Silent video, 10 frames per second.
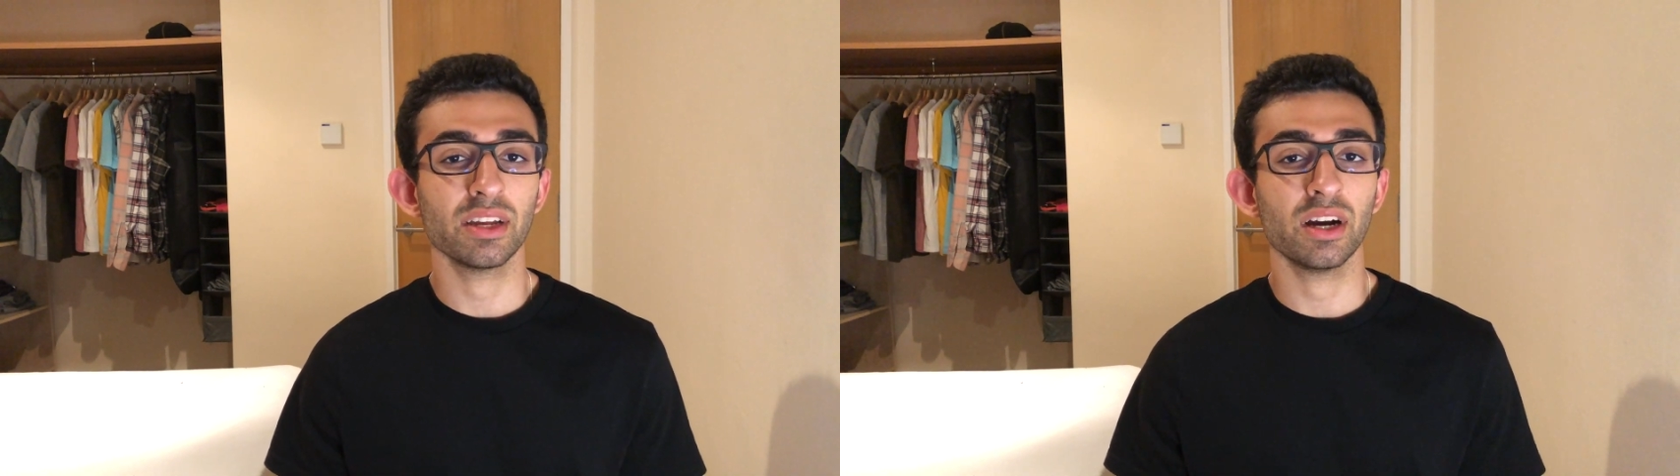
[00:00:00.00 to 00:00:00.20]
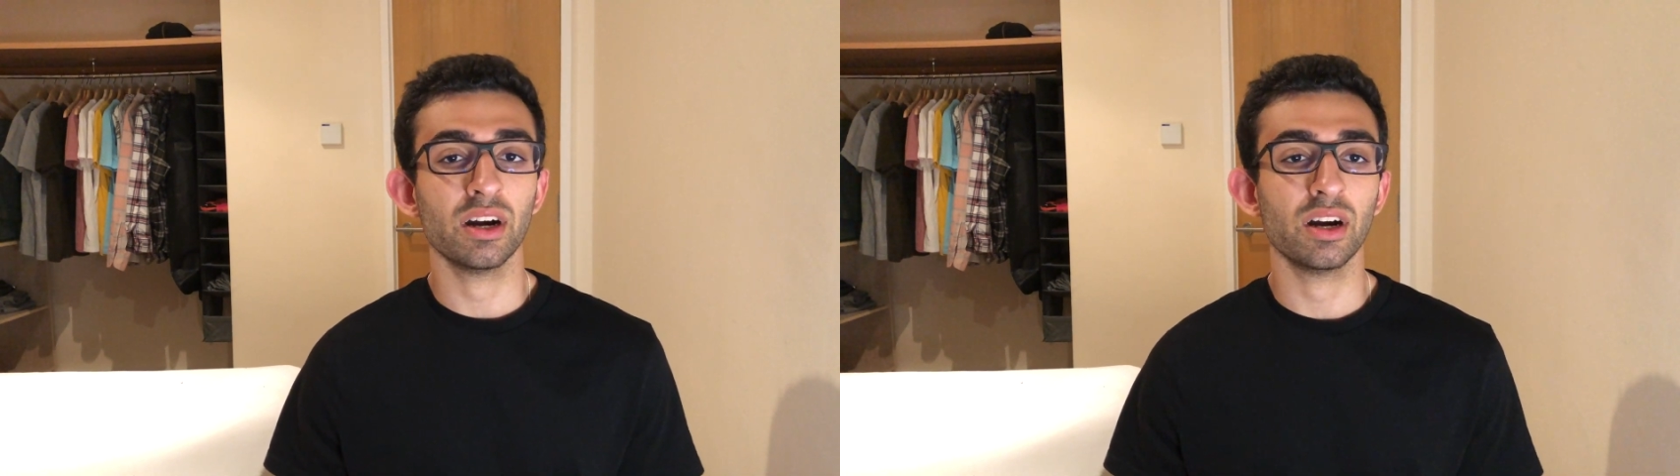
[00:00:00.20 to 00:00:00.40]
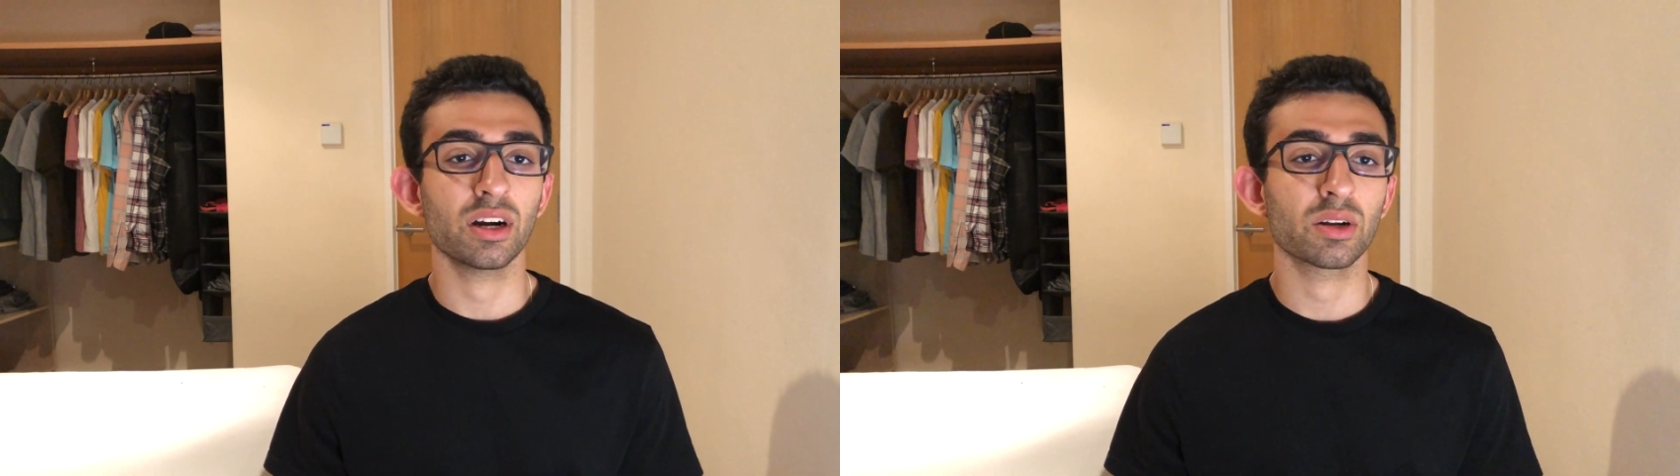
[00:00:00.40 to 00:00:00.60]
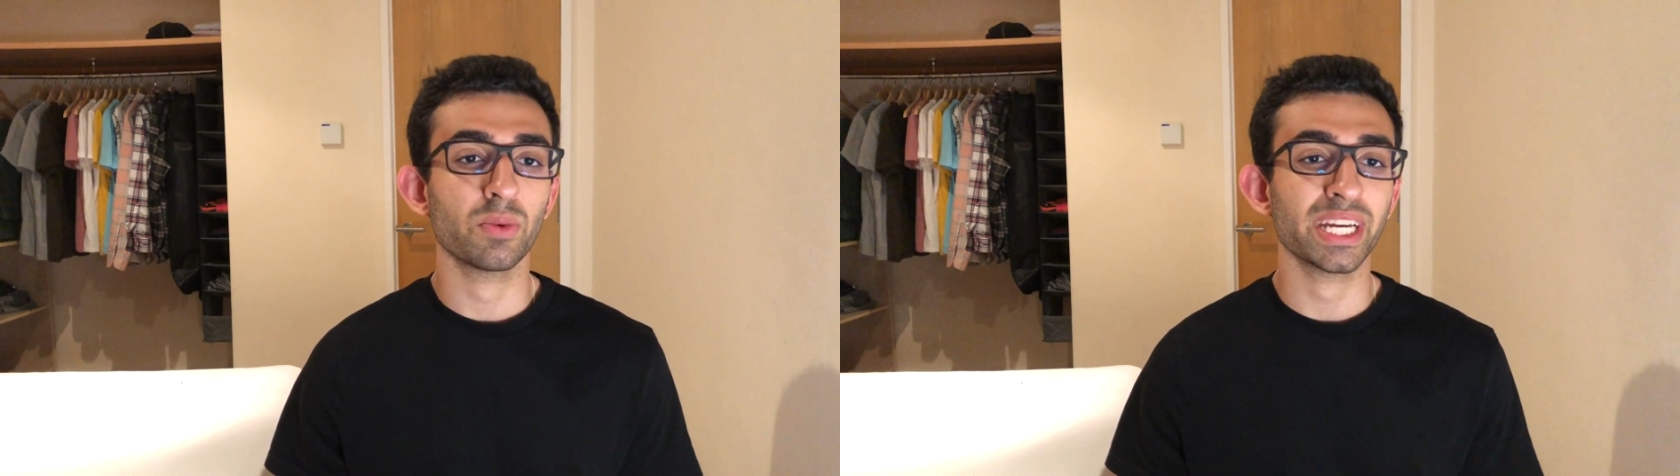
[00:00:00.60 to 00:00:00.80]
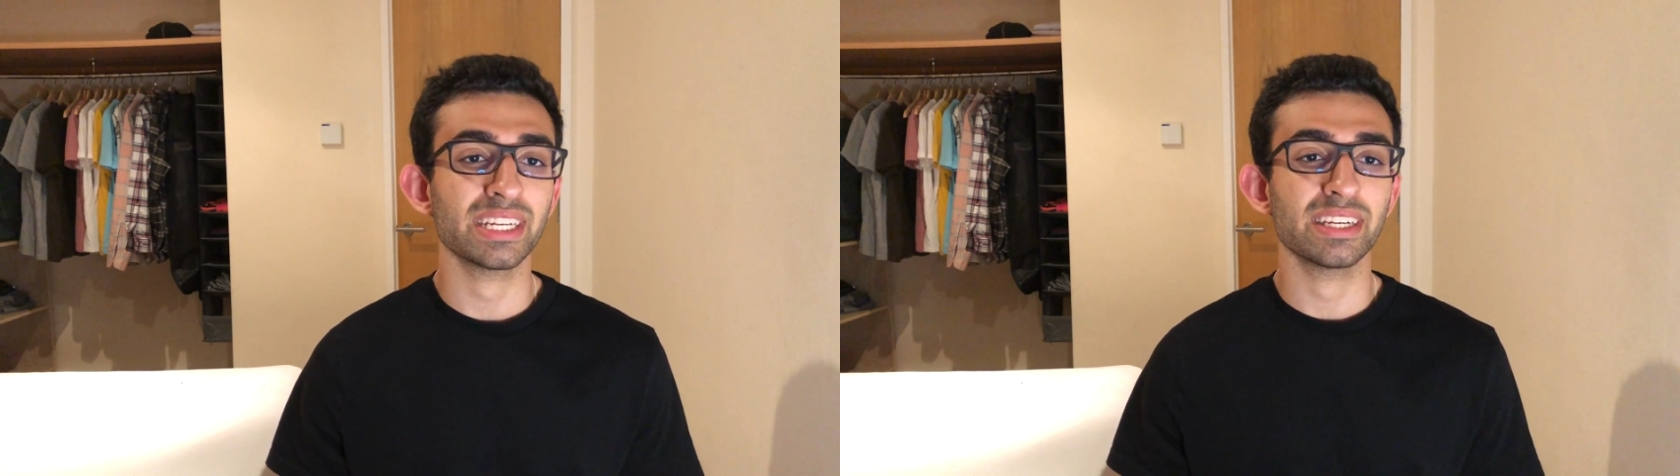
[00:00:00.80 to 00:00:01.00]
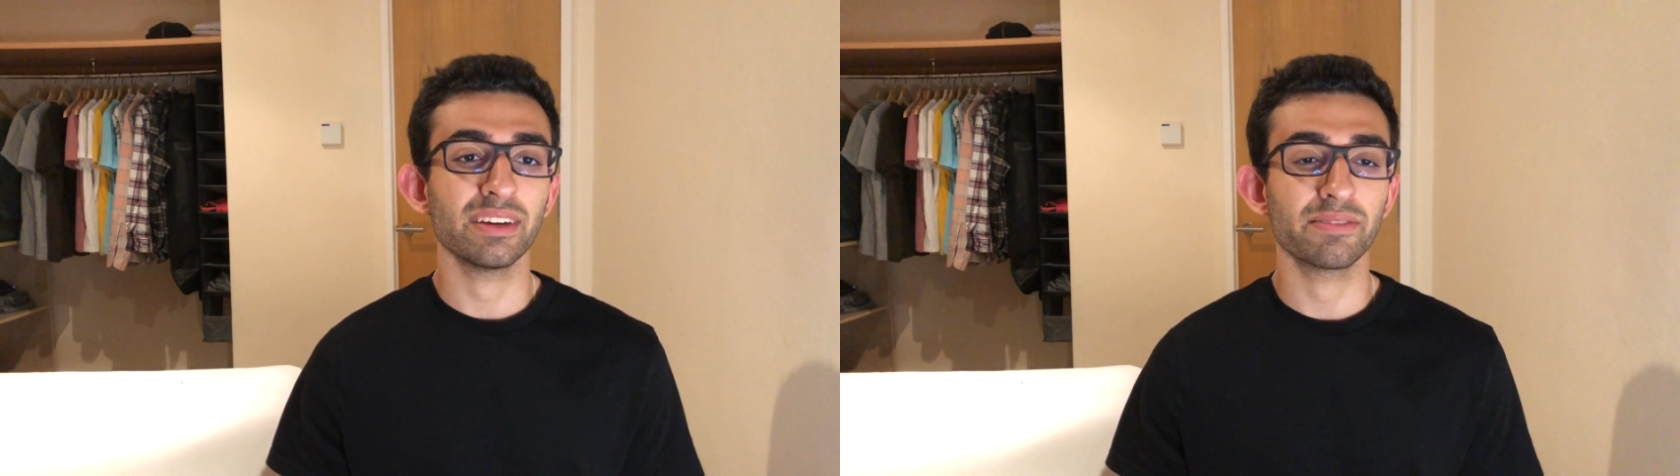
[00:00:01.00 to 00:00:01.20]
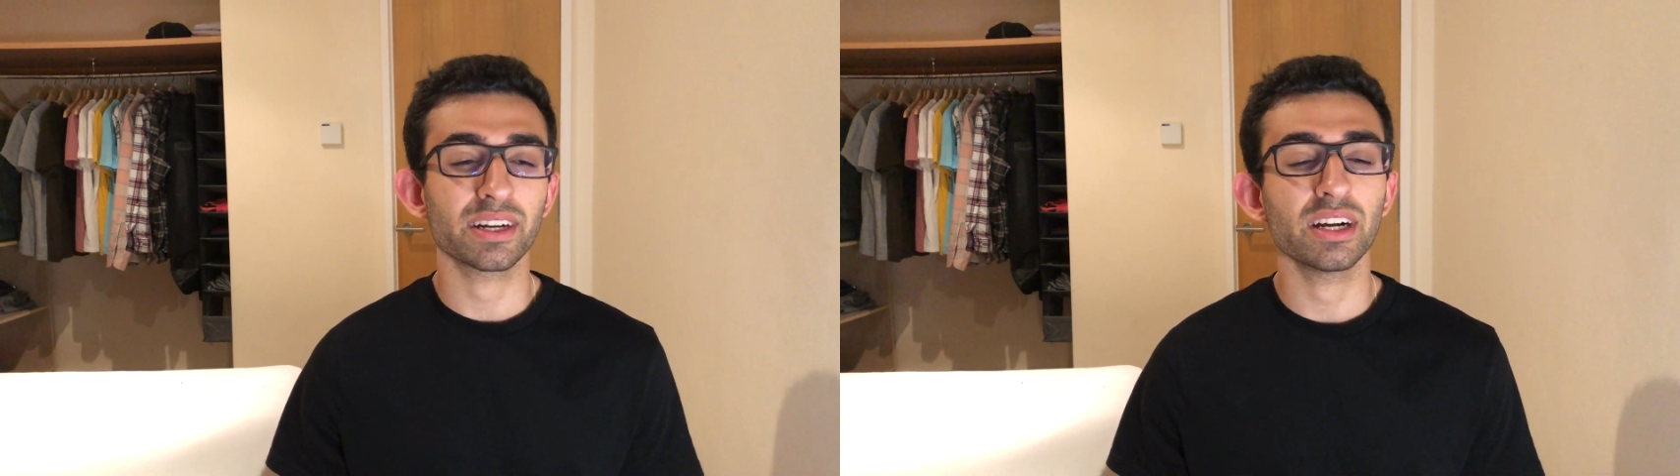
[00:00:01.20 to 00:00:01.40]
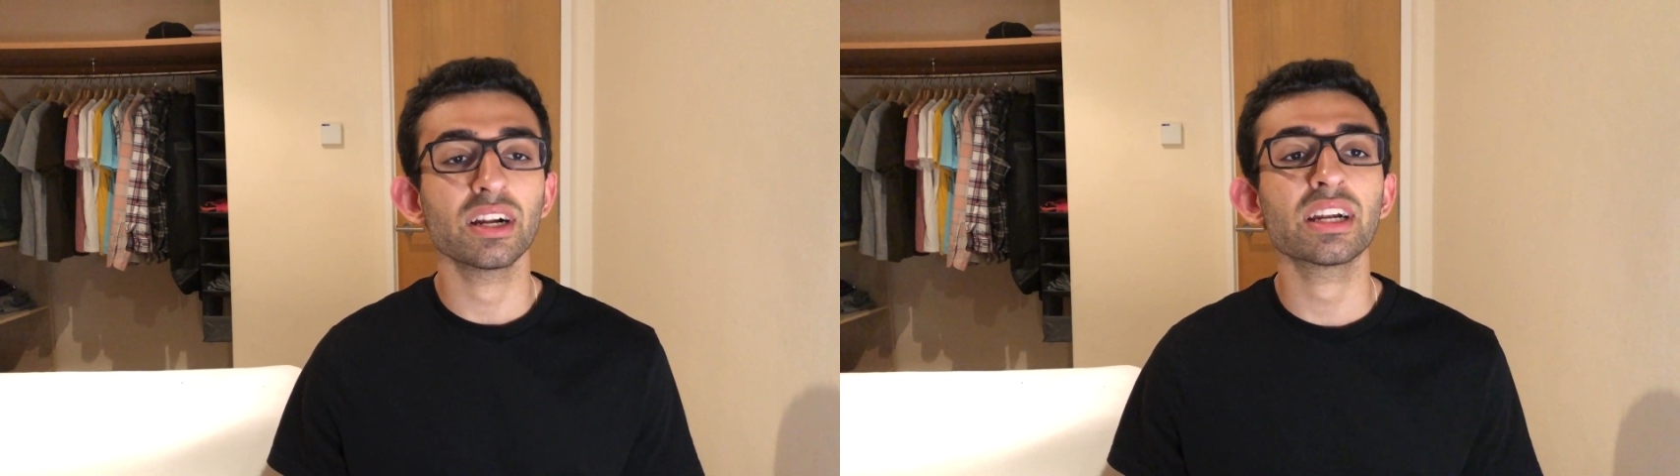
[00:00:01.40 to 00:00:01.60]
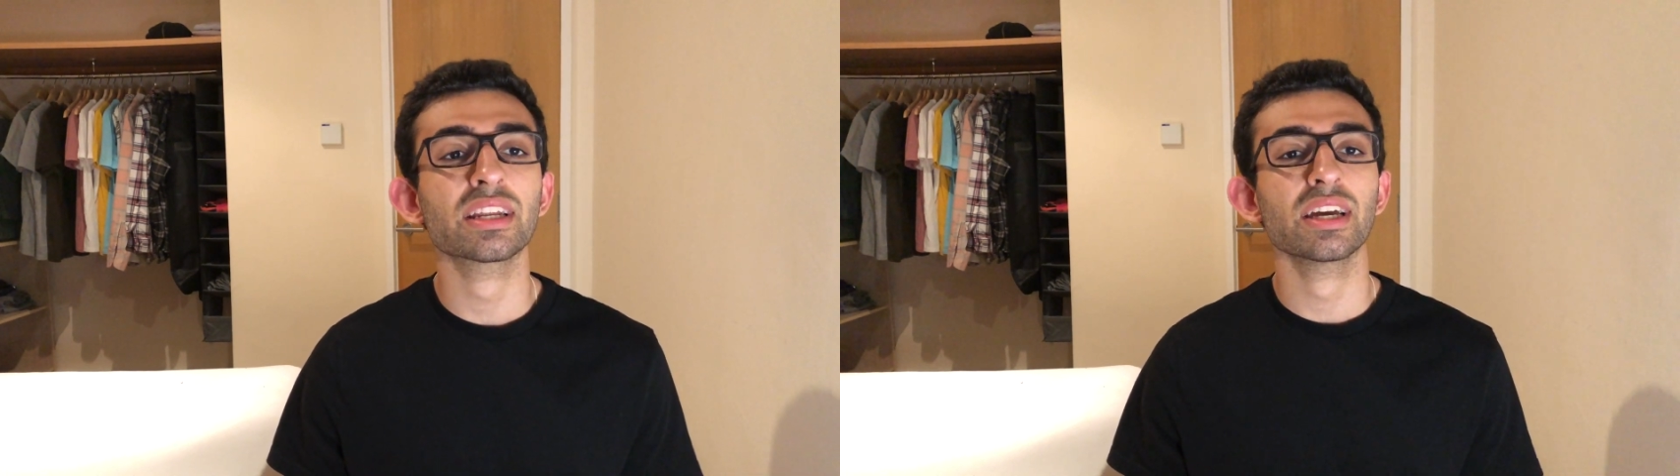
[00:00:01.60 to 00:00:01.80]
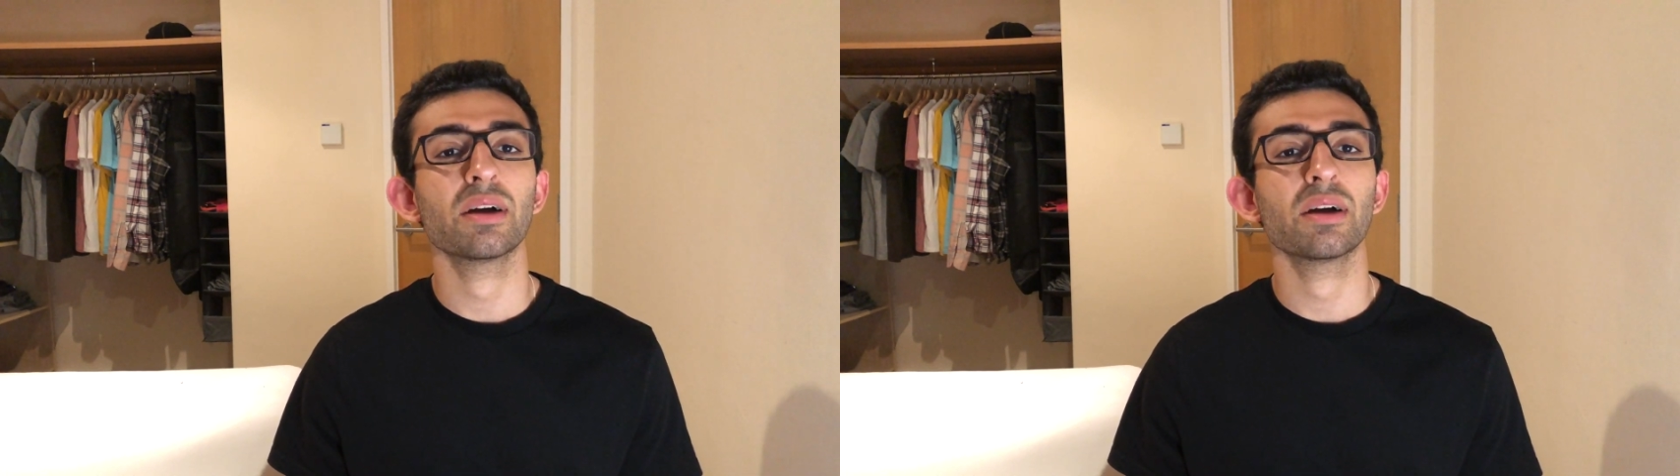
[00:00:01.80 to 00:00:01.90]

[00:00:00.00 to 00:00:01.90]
quite difficult,